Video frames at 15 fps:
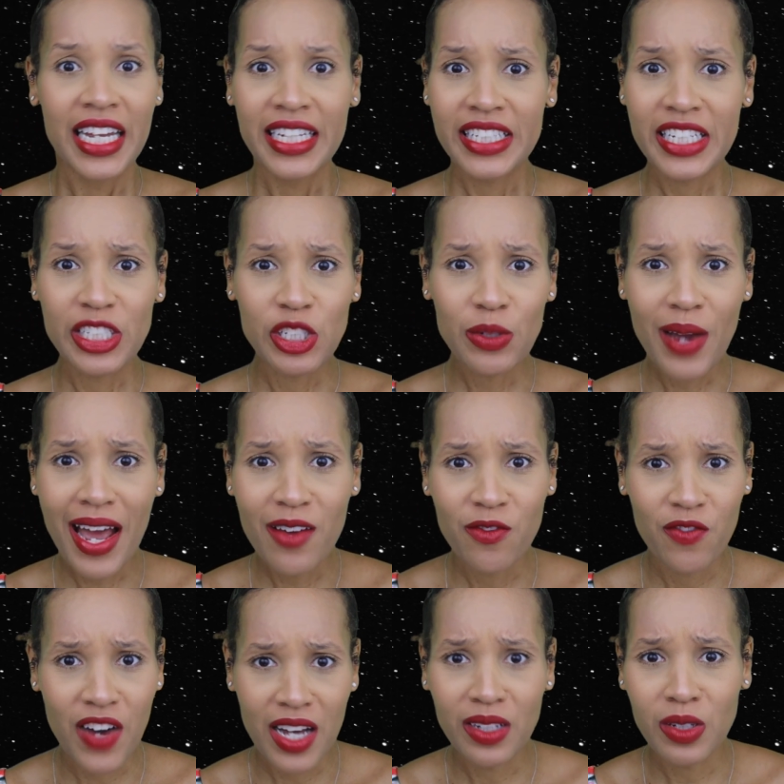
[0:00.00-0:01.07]
Did you have
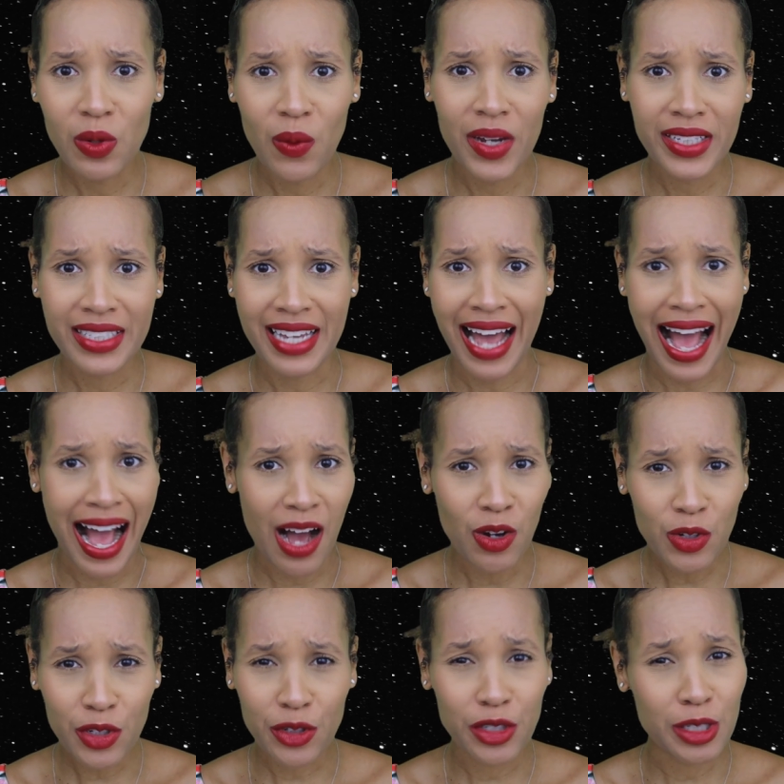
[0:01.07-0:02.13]
fun going to
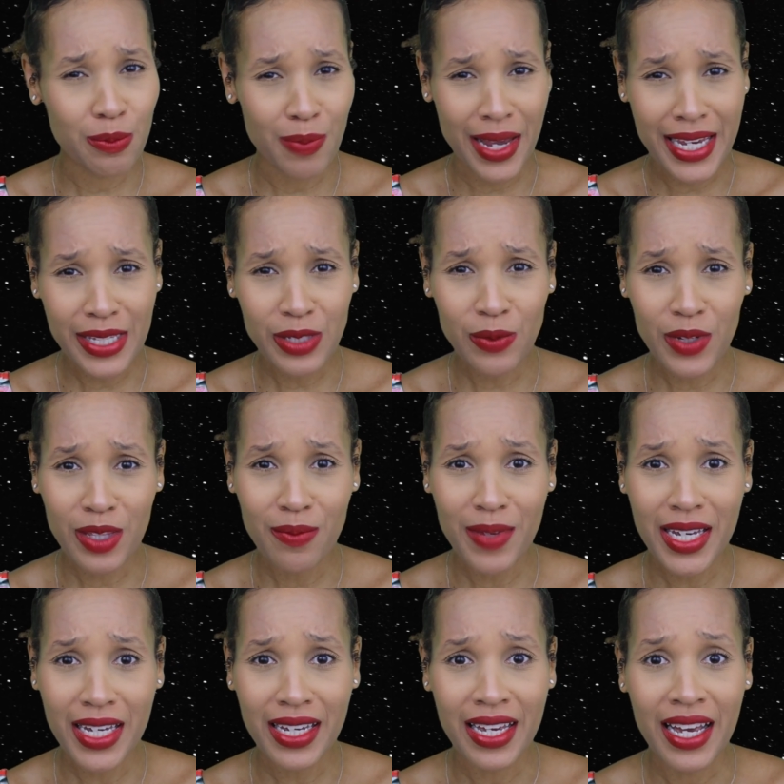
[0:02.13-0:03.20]
outer space with
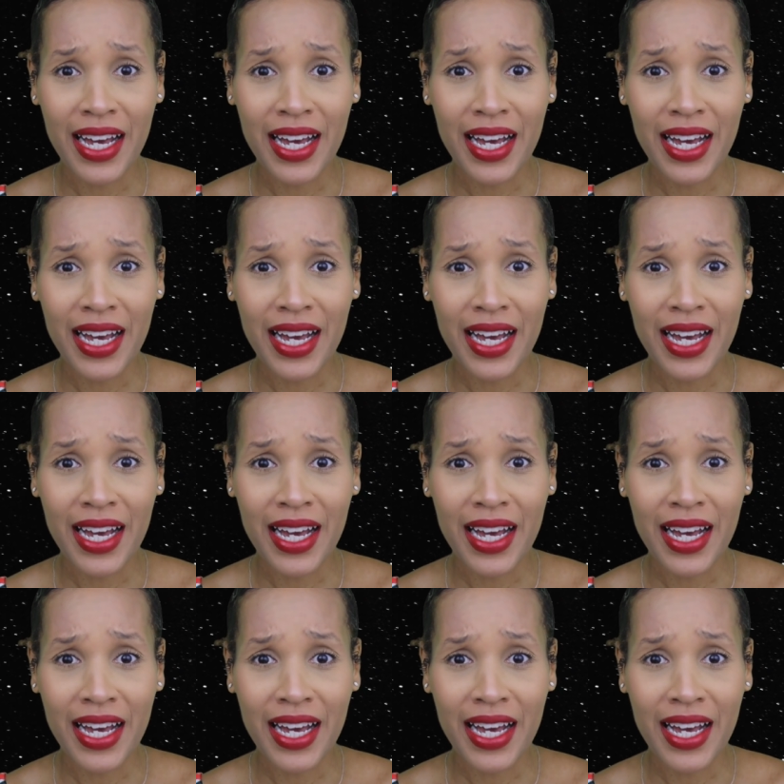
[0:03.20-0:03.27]
me?